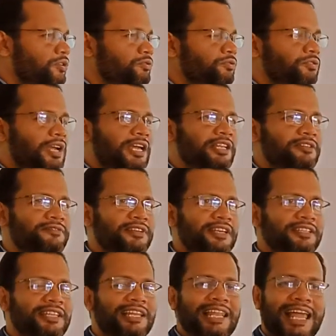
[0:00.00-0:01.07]
To
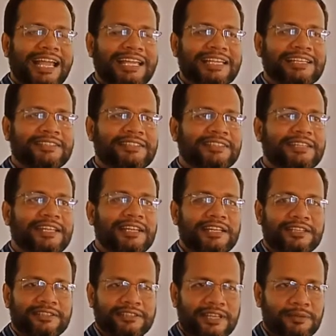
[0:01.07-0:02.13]
alleviate the lackings in
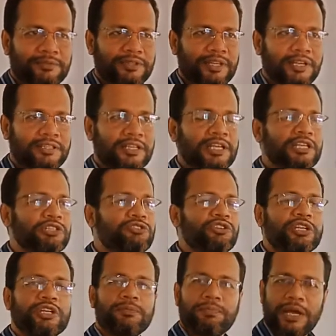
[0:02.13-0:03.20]
English subject
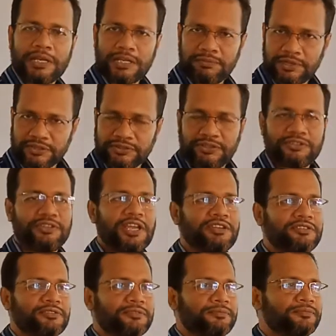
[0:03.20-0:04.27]
during pandemic
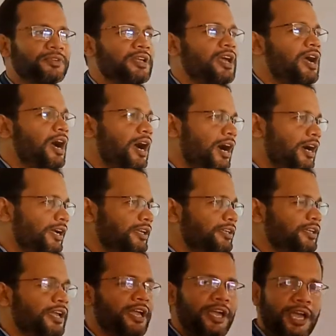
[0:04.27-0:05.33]
situation, I
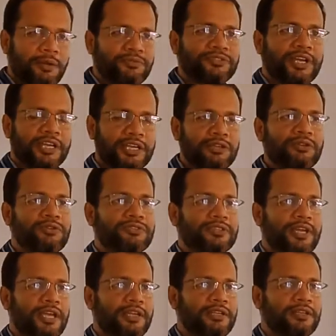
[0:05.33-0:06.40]
am Zakir
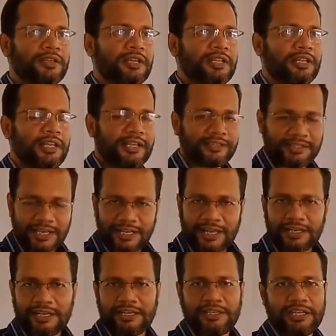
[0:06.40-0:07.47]
Hossain,
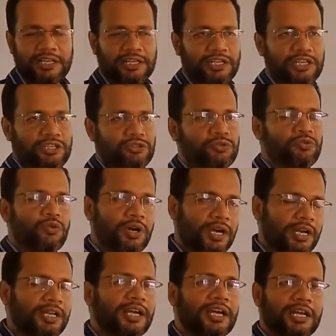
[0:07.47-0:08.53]
lecturer in English,
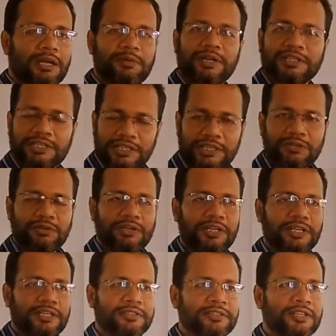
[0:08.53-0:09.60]
Kuakata, khanabad
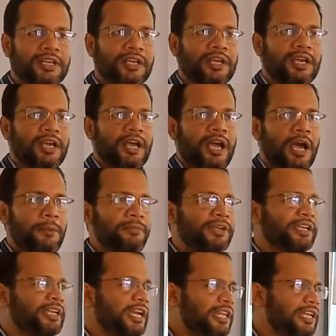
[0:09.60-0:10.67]
College,
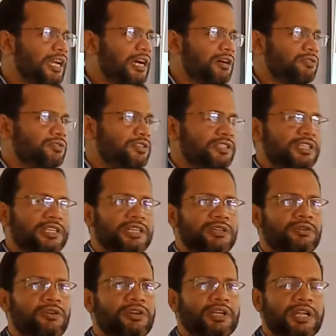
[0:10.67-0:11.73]
having carrying out
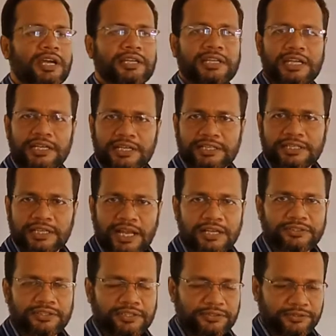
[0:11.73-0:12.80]
the online English
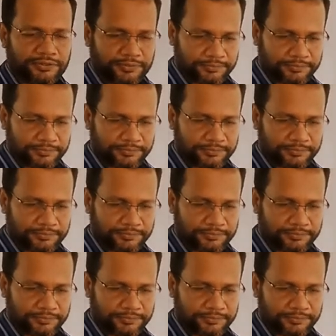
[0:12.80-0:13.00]
classes.